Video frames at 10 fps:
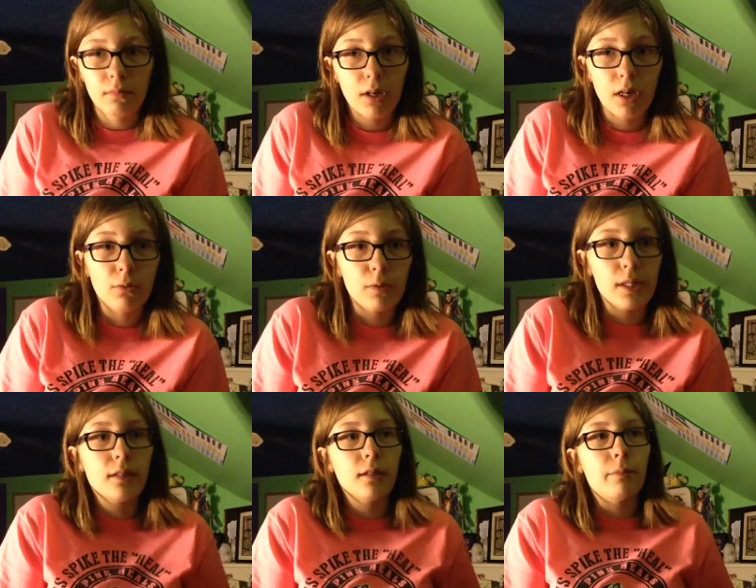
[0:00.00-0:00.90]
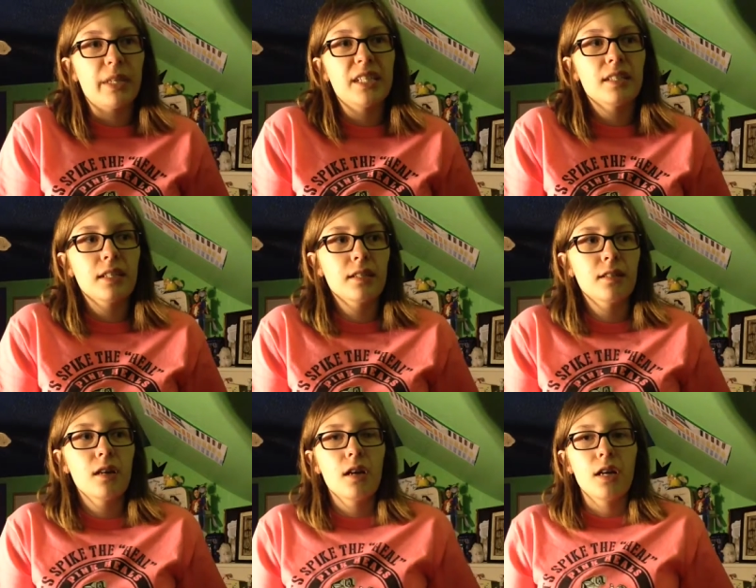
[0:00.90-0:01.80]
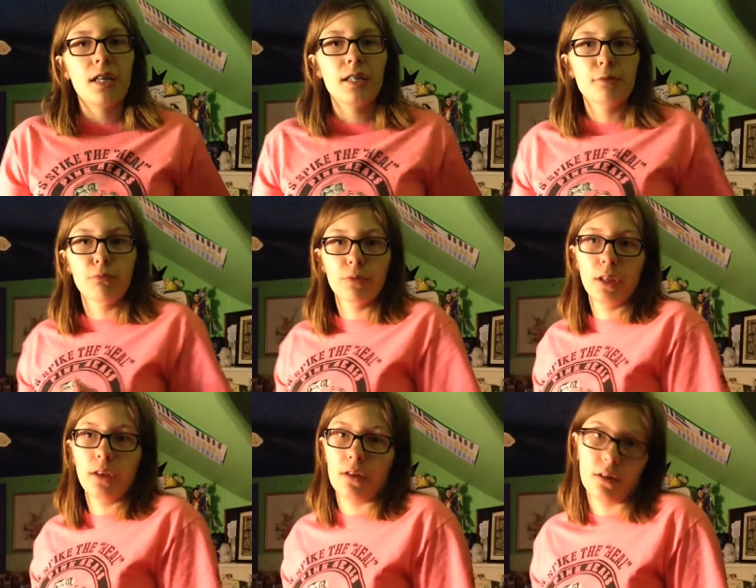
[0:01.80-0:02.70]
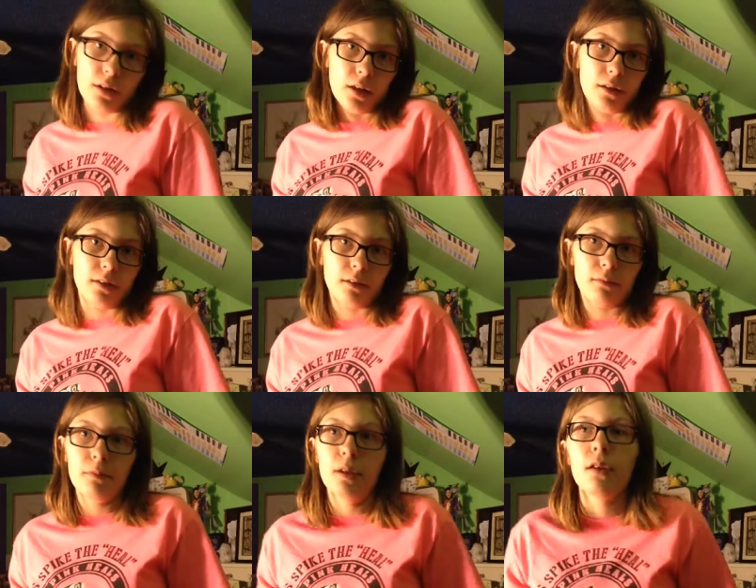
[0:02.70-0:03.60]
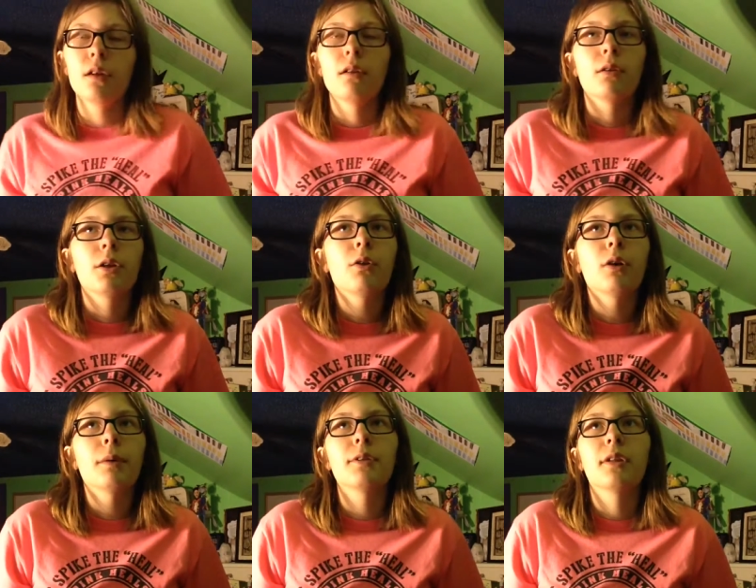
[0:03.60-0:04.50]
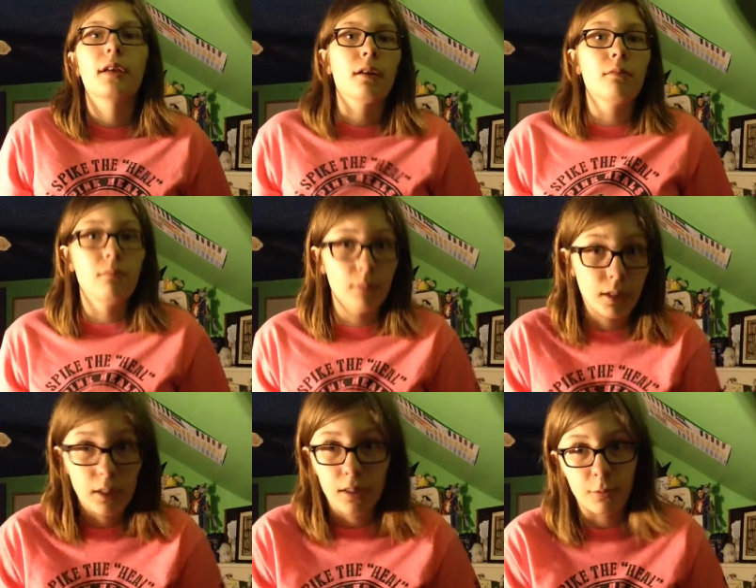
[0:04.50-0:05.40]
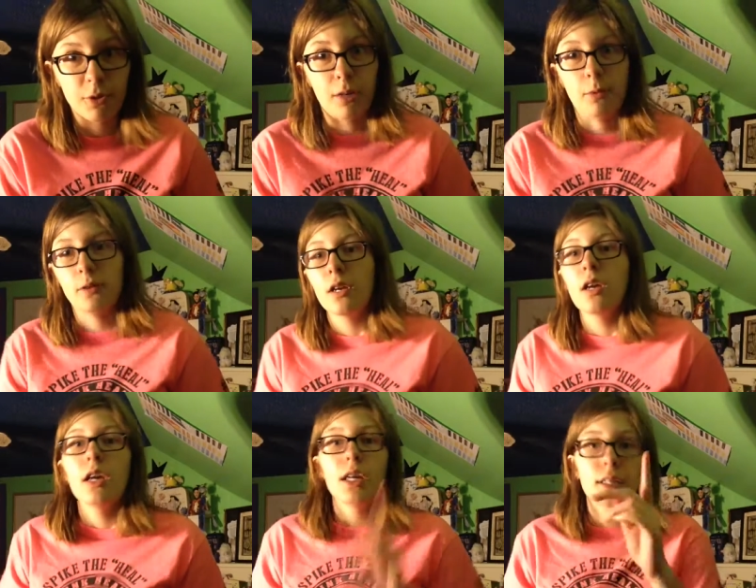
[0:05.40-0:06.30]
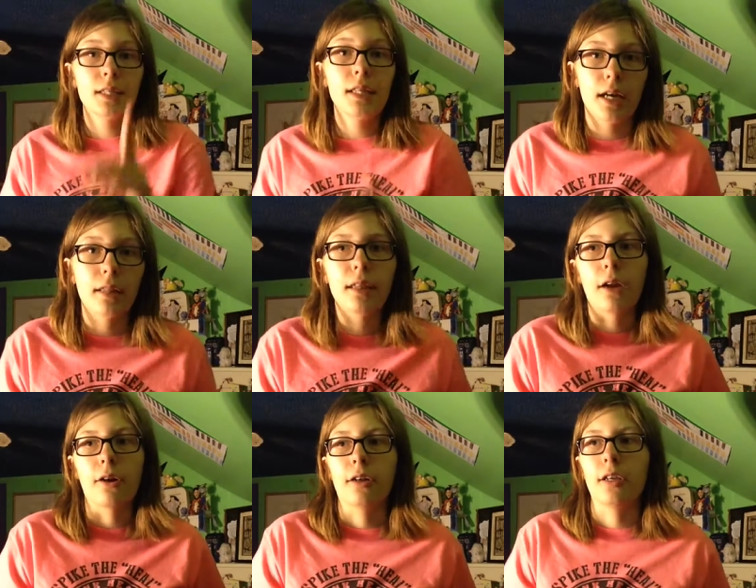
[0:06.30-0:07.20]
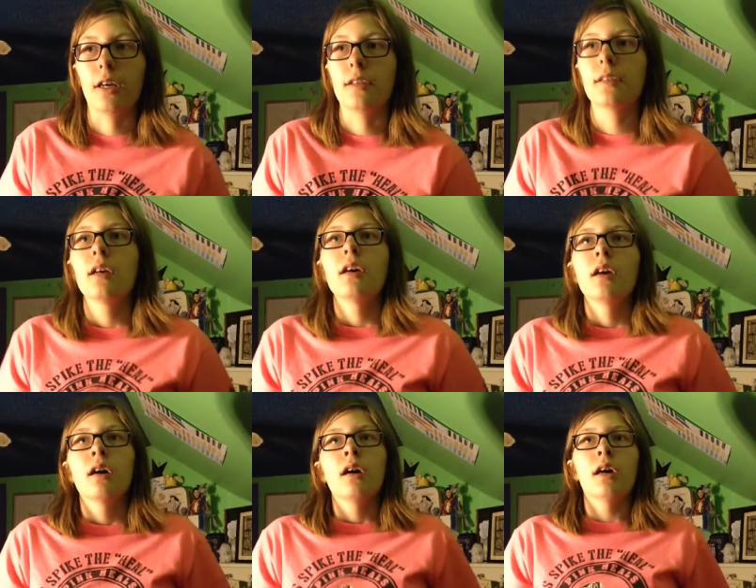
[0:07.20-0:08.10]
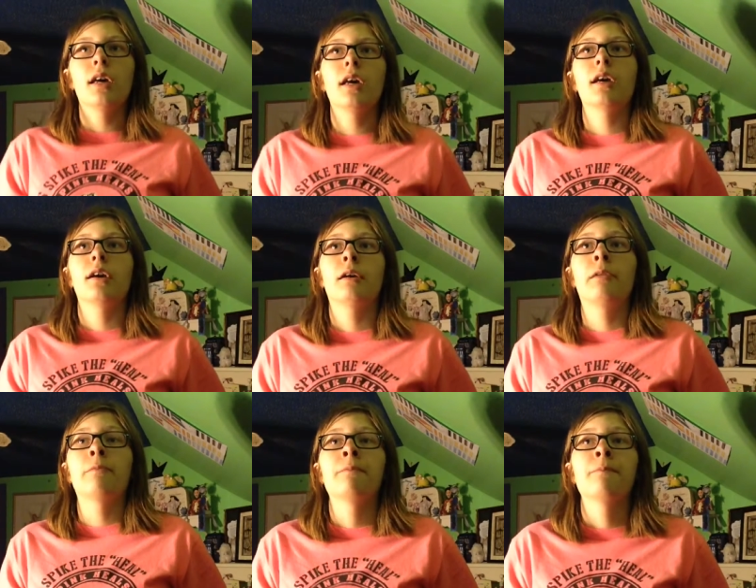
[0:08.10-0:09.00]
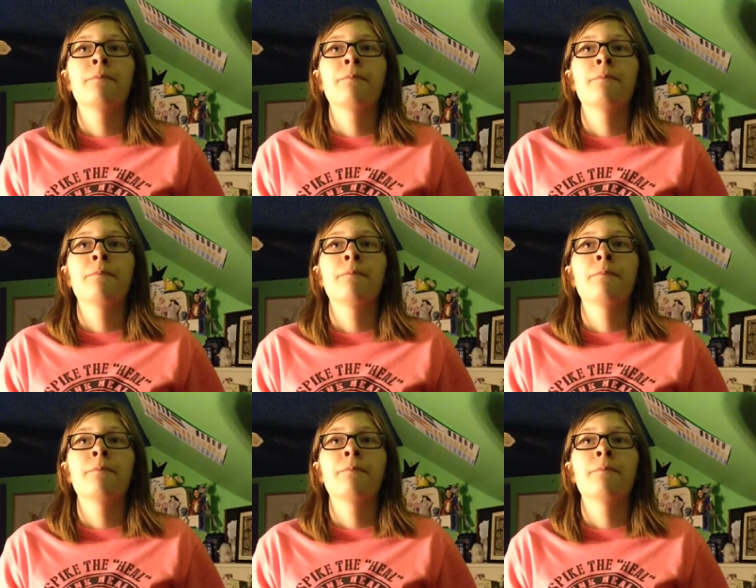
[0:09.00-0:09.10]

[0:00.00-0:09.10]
on a weekly basis is really hard to go up to like a million subscribers. It's not that hard, guys. And